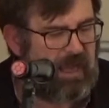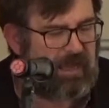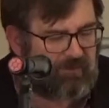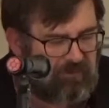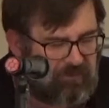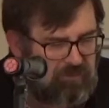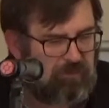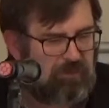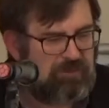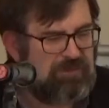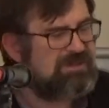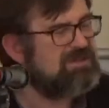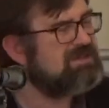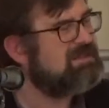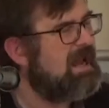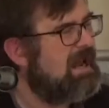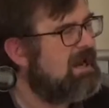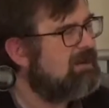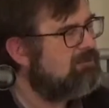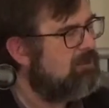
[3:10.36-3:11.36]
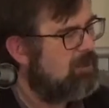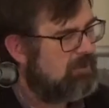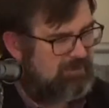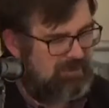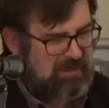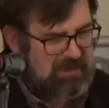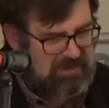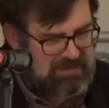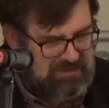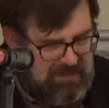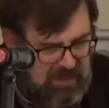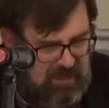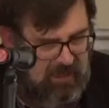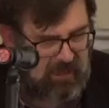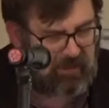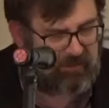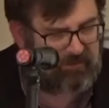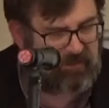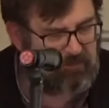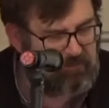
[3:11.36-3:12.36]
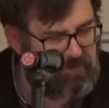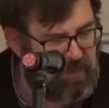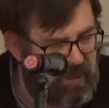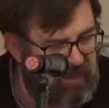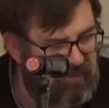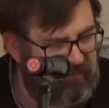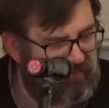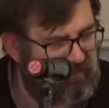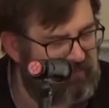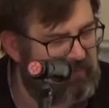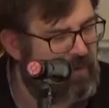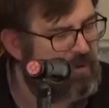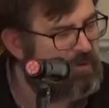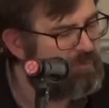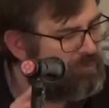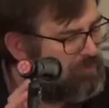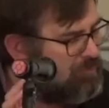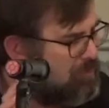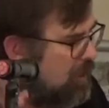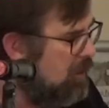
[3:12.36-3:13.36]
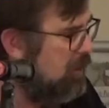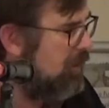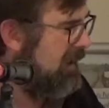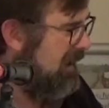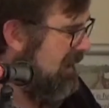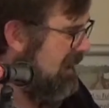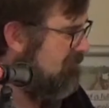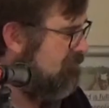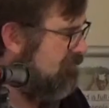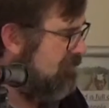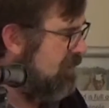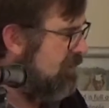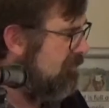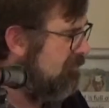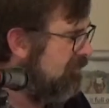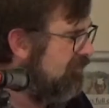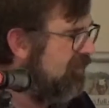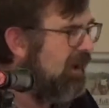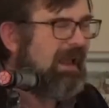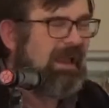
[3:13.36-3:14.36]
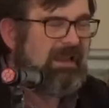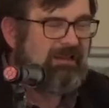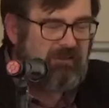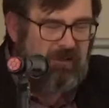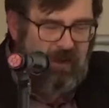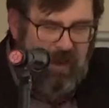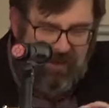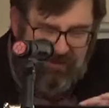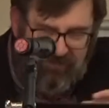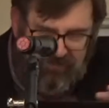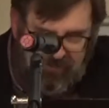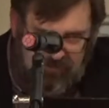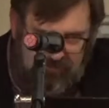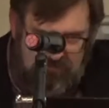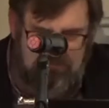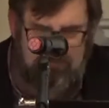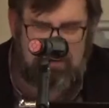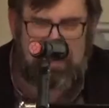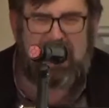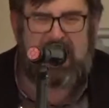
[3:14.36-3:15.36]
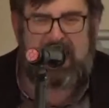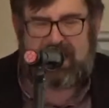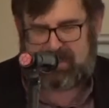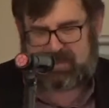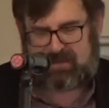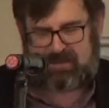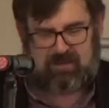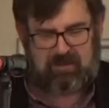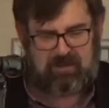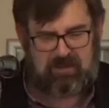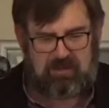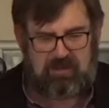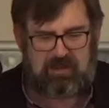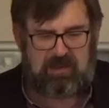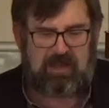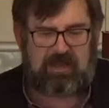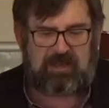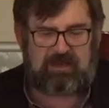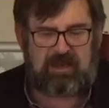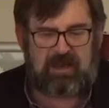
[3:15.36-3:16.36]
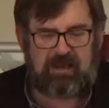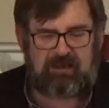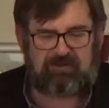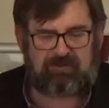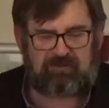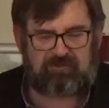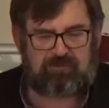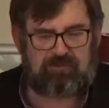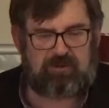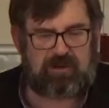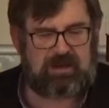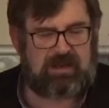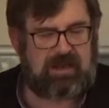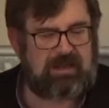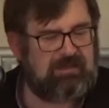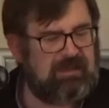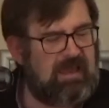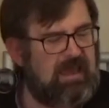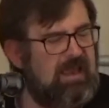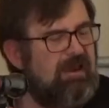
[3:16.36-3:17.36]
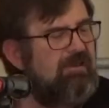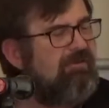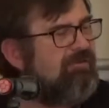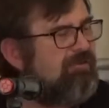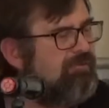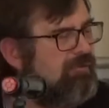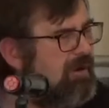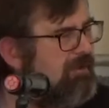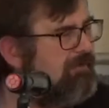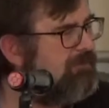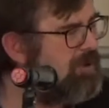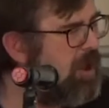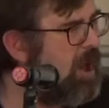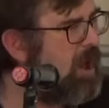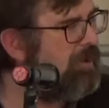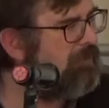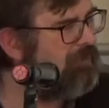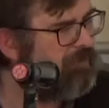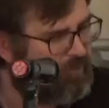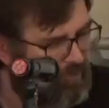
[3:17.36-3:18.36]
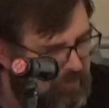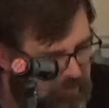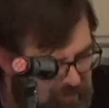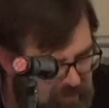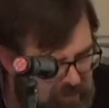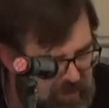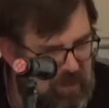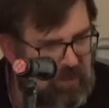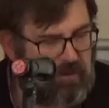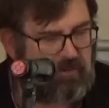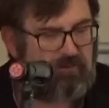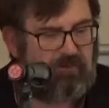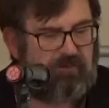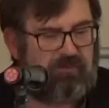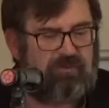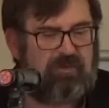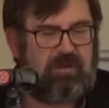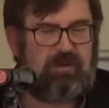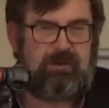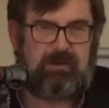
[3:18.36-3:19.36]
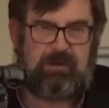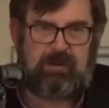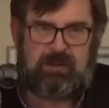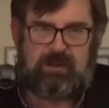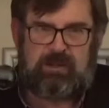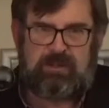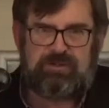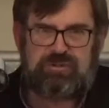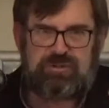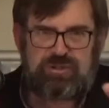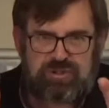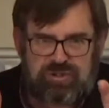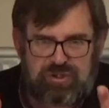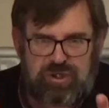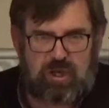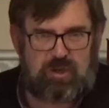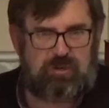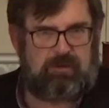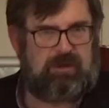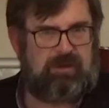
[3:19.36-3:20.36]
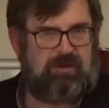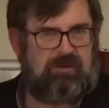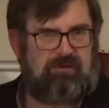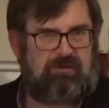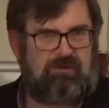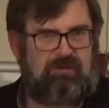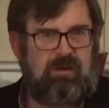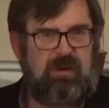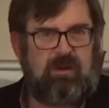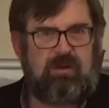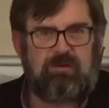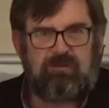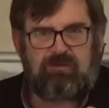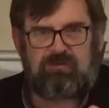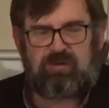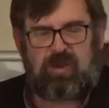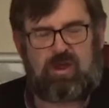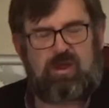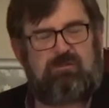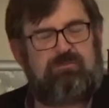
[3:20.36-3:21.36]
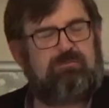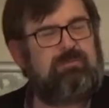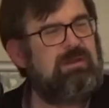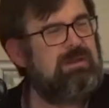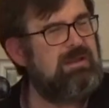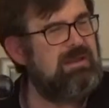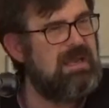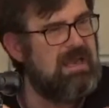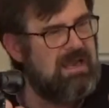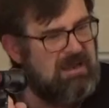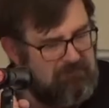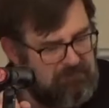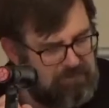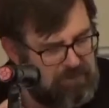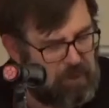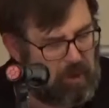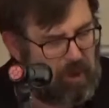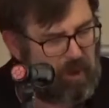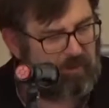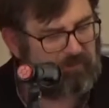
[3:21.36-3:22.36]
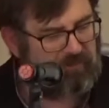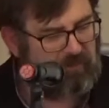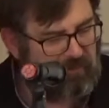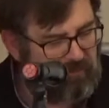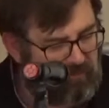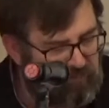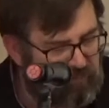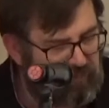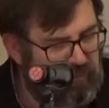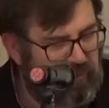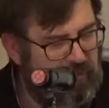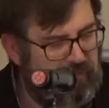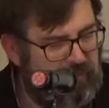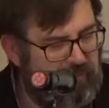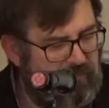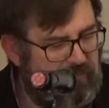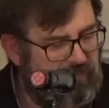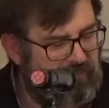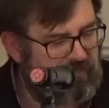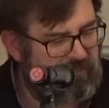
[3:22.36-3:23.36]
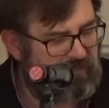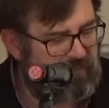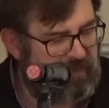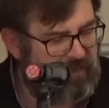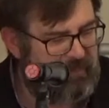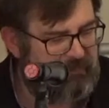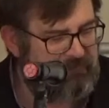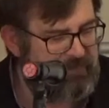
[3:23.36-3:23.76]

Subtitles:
And to understand what these are, the person who wrote Hebrews takes us back in history, in the history of God's good news, to show us some important truths.